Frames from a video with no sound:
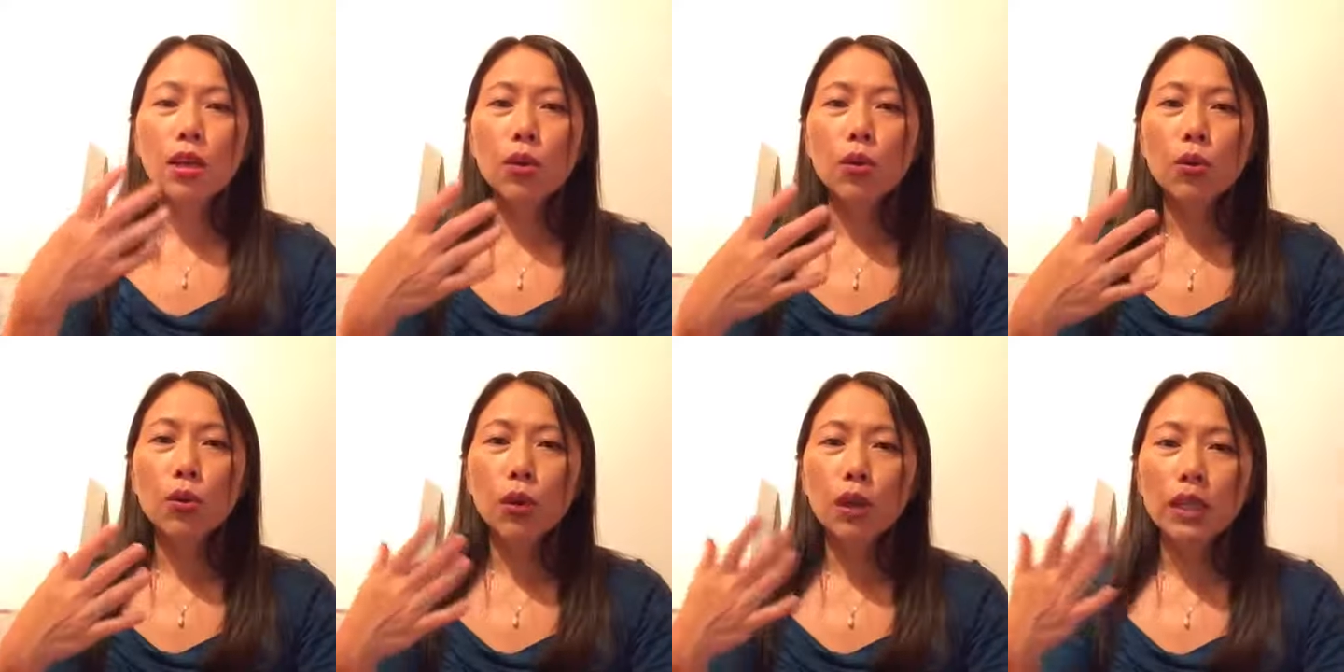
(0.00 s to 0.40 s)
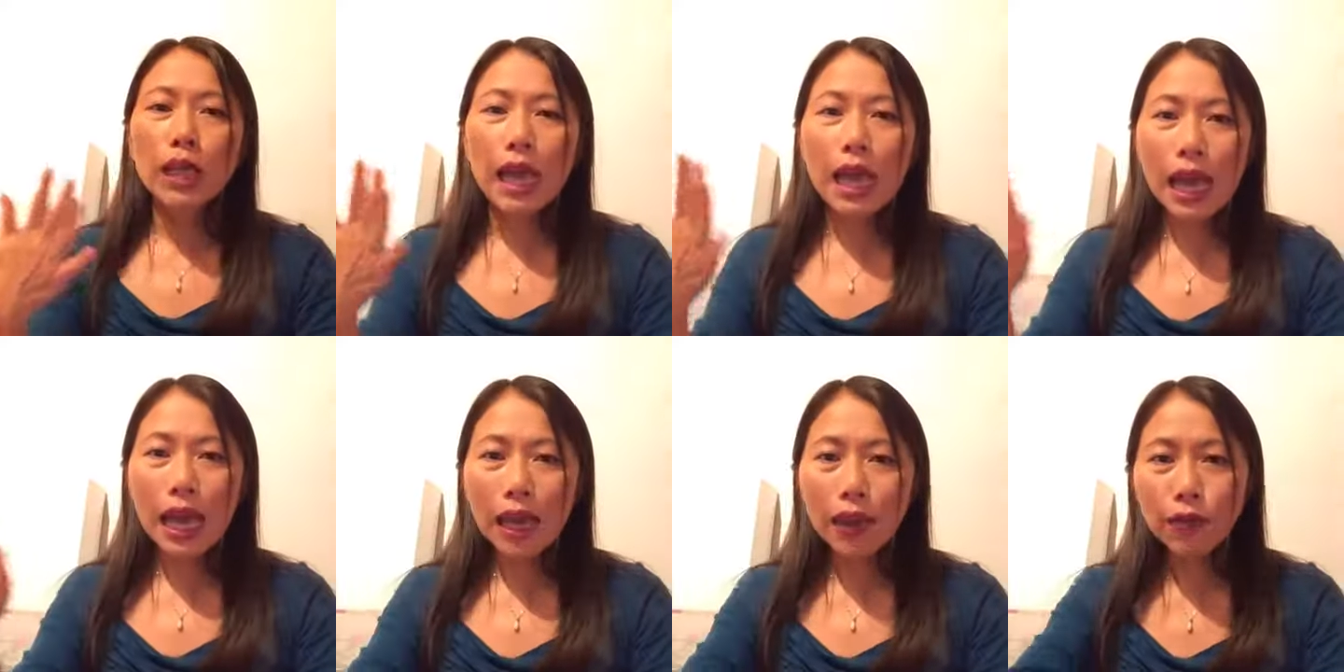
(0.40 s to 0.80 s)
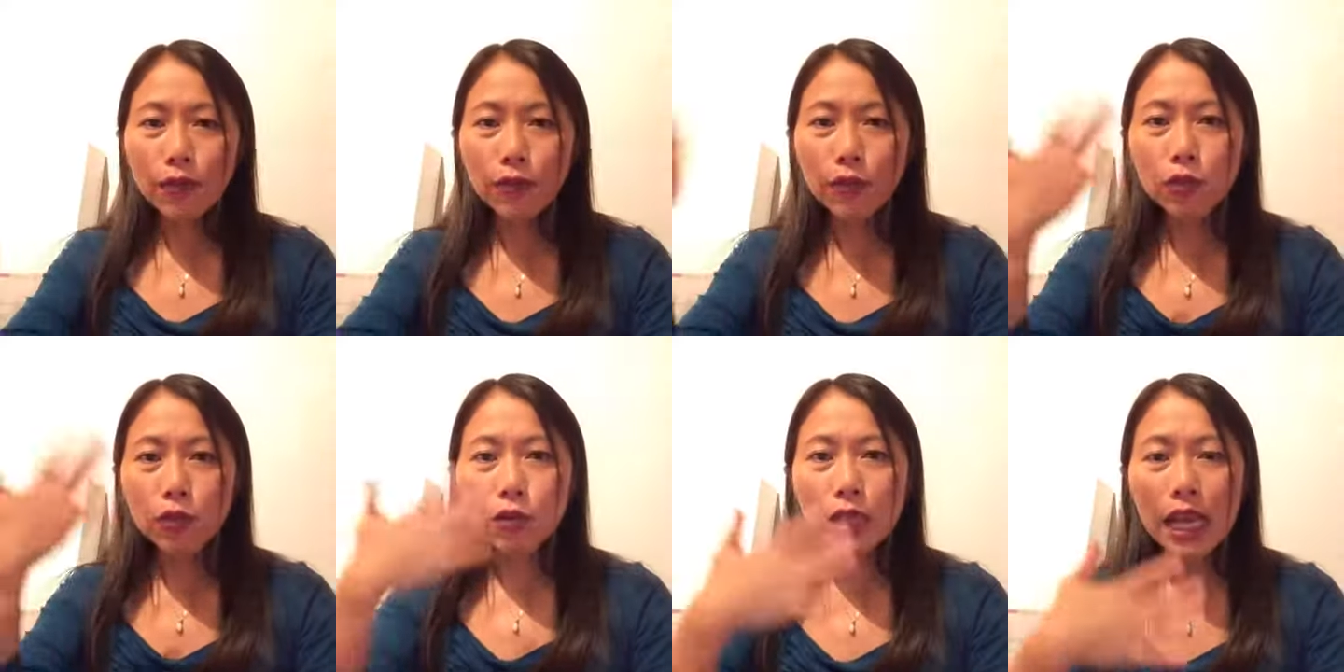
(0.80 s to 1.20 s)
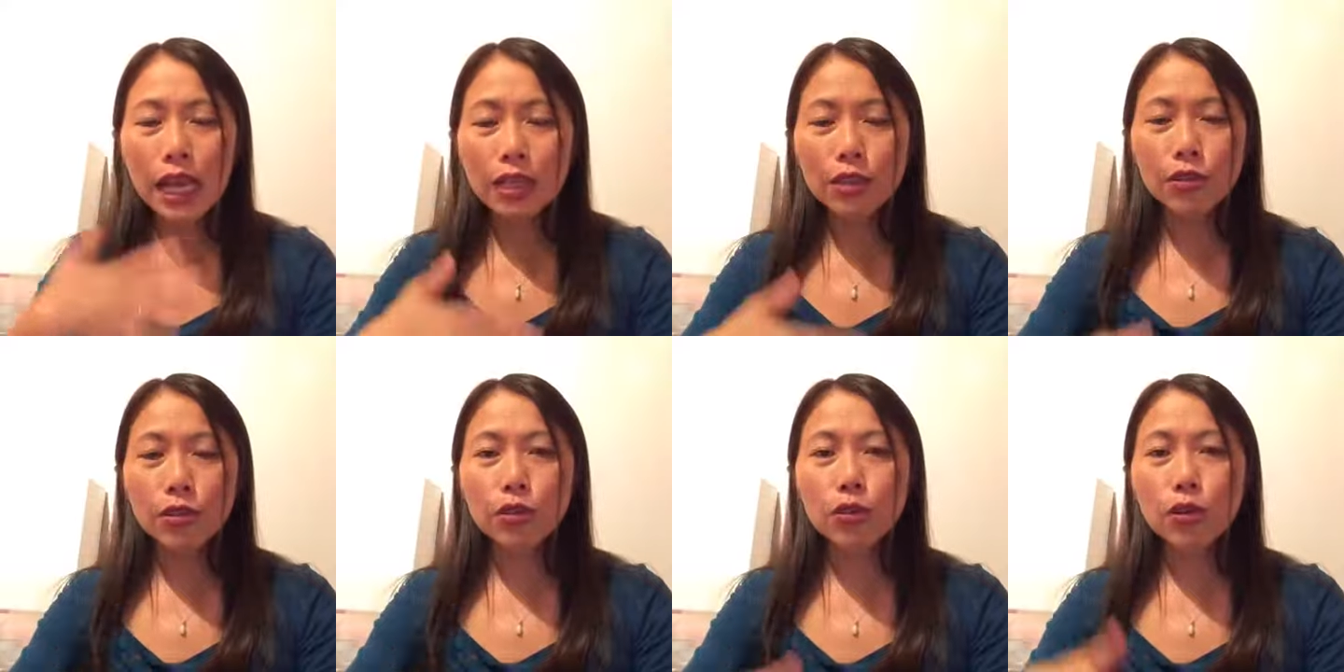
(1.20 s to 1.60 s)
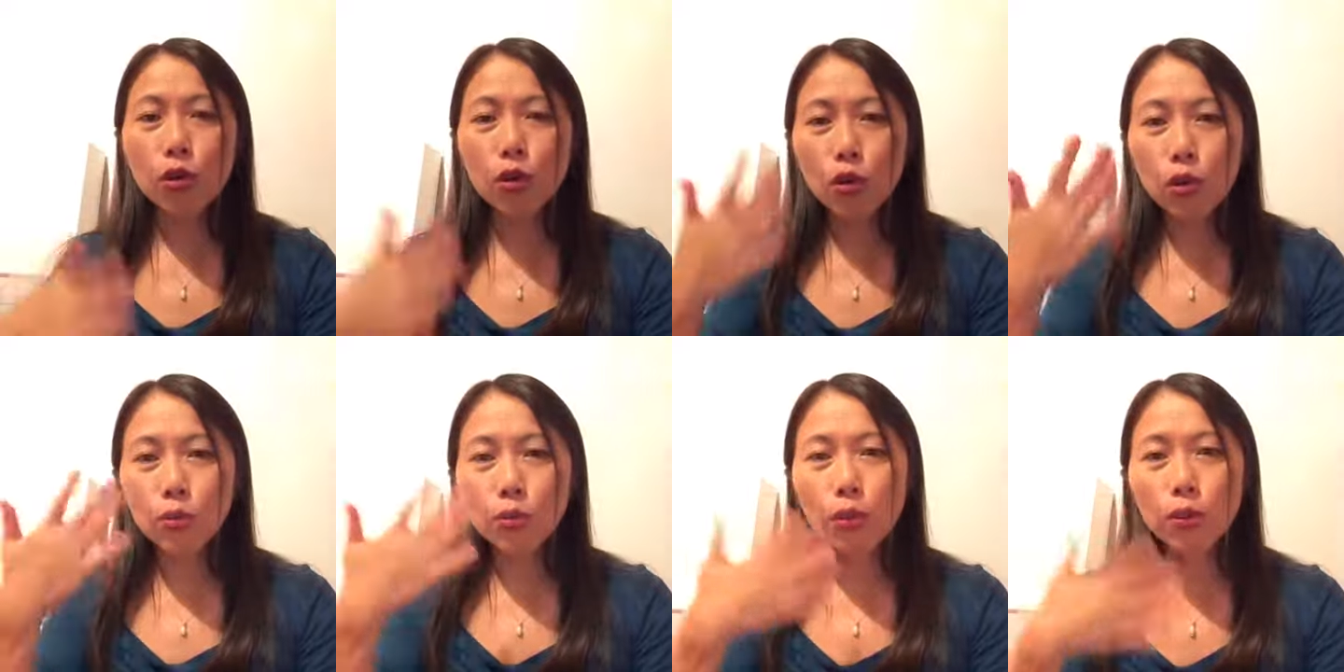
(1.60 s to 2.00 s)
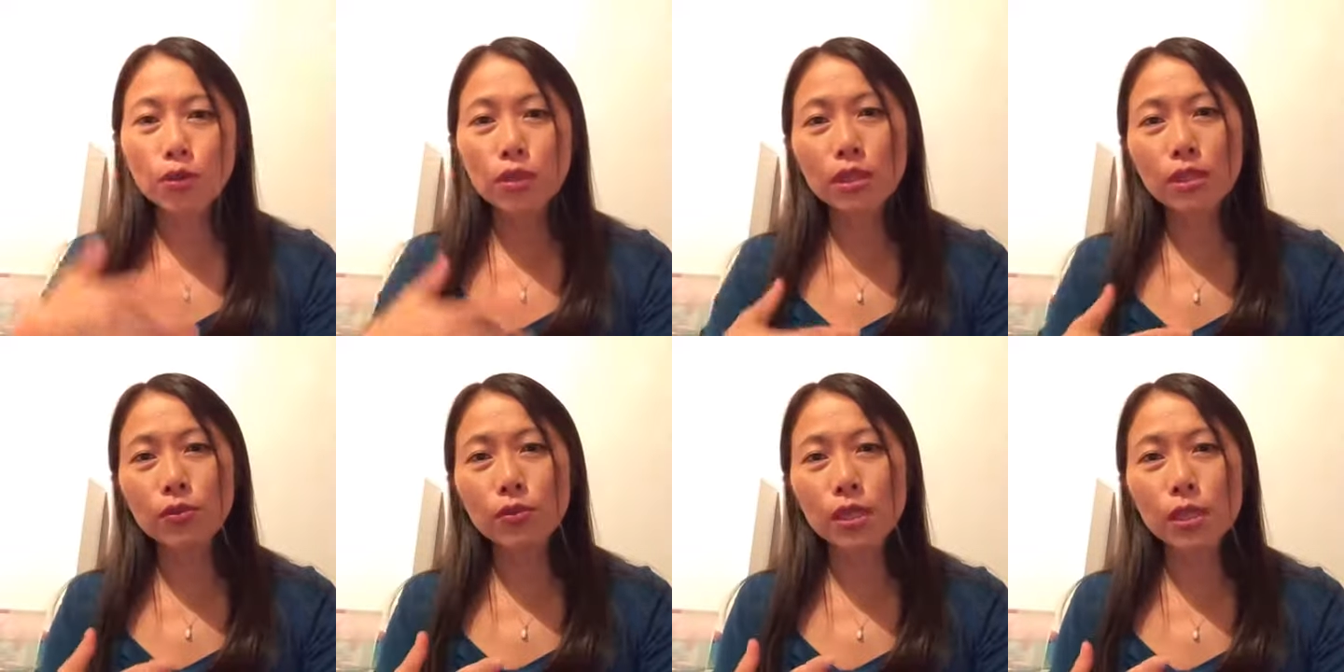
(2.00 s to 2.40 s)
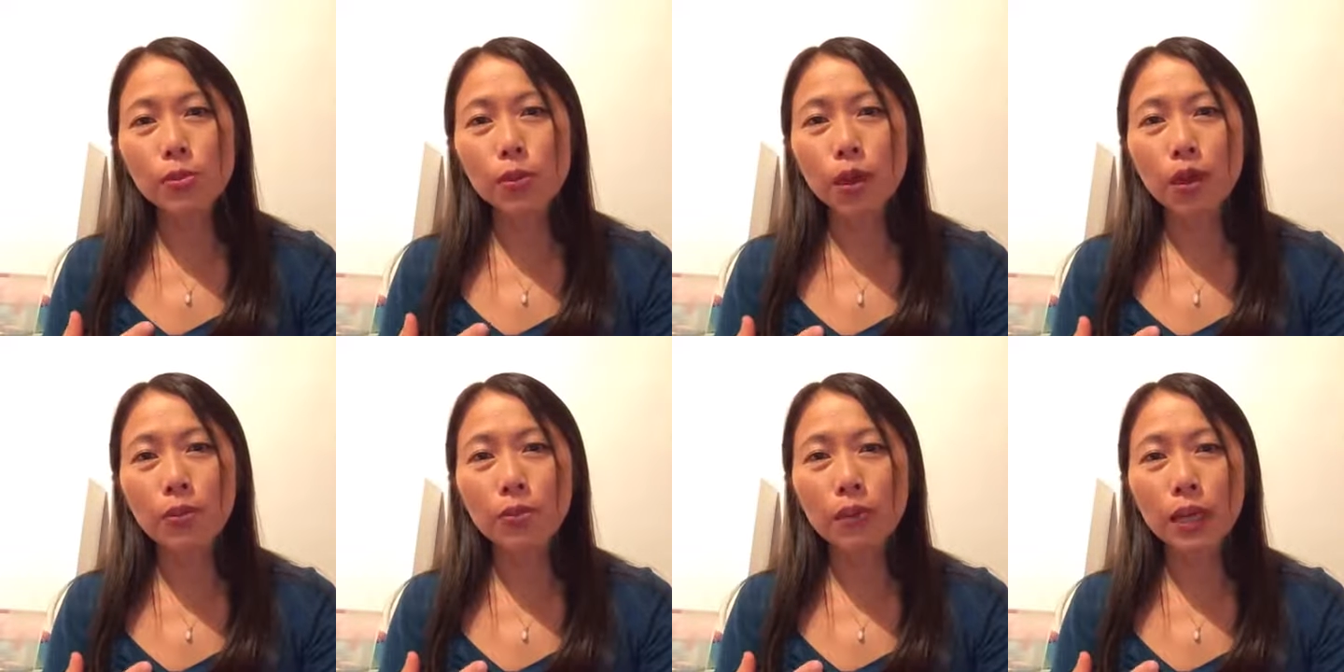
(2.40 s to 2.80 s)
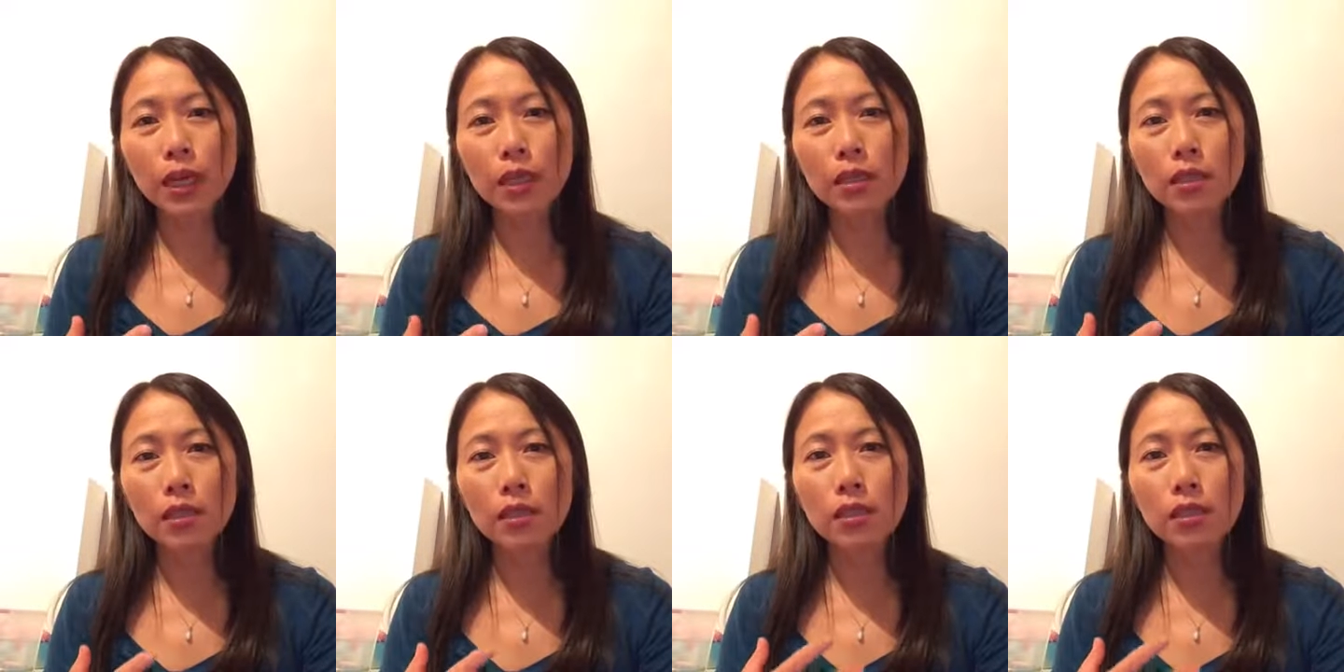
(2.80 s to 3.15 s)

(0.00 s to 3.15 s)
will have your natural hormones respond better.